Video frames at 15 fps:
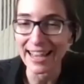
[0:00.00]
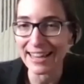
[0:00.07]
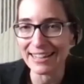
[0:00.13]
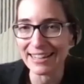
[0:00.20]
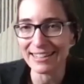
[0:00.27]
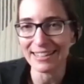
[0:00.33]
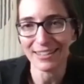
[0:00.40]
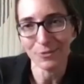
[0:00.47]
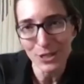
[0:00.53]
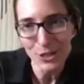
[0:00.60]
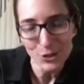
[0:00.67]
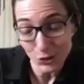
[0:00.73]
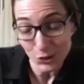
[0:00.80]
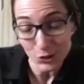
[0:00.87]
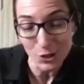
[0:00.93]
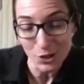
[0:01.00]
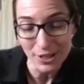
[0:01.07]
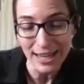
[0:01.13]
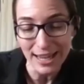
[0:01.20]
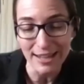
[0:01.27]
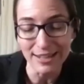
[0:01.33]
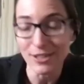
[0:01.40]
and when you just look
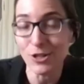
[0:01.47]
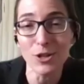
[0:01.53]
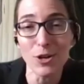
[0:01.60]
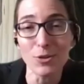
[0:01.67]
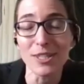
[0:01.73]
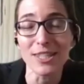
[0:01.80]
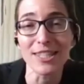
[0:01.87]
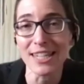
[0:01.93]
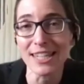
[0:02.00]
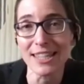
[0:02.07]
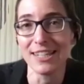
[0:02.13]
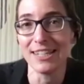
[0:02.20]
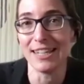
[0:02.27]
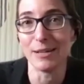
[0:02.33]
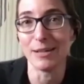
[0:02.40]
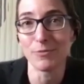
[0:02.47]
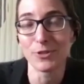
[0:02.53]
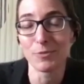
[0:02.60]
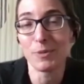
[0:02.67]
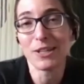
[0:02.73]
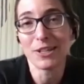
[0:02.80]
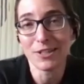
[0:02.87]
at it you don't see the nymphs
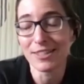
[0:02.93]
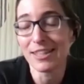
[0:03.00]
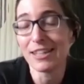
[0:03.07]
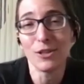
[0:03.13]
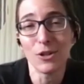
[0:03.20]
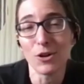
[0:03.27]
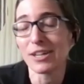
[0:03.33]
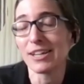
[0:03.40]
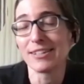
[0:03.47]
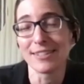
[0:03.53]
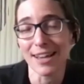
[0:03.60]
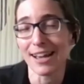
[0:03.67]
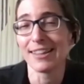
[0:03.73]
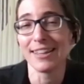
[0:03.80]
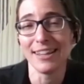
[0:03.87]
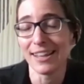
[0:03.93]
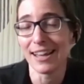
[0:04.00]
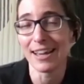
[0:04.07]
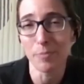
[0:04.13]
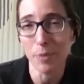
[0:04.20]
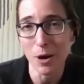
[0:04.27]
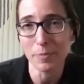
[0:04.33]
because they look exactly
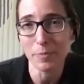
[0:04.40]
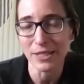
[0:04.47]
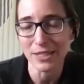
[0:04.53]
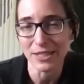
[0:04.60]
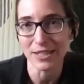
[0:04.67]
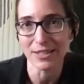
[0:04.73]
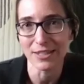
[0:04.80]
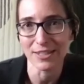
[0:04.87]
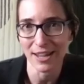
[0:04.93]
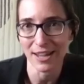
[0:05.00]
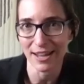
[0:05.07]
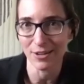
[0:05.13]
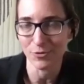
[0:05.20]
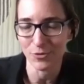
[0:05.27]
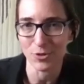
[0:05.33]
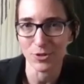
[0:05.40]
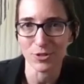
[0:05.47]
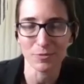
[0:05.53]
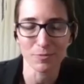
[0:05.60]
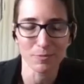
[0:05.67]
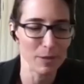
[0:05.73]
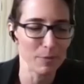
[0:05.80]
like poppy seeds and of
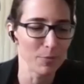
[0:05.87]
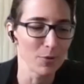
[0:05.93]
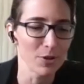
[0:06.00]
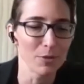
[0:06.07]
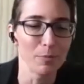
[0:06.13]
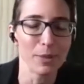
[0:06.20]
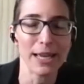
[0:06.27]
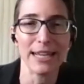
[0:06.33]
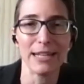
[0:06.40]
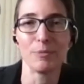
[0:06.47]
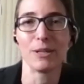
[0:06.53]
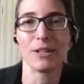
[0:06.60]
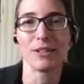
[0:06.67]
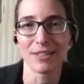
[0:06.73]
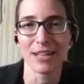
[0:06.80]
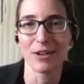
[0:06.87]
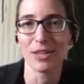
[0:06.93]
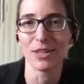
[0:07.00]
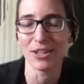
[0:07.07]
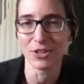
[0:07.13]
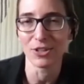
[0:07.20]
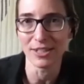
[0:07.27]
course people complained because now they
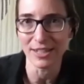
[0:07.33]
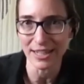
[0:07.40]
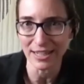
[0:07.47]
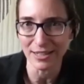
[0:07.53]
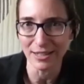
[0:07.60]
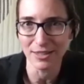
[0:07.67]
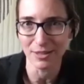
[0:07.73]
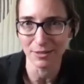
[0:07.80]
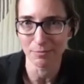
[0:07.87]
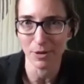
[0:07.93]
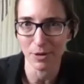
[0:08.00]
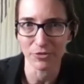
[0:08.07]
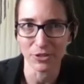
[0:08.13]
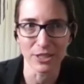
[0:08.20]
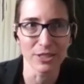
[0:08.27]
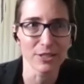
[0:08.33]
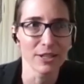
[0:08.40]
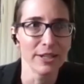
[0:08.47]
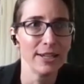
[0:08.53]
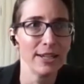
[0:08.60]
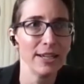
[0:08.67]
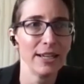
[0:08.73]
couldn't eat muffins
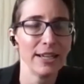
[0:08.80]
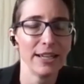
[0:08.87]
i mean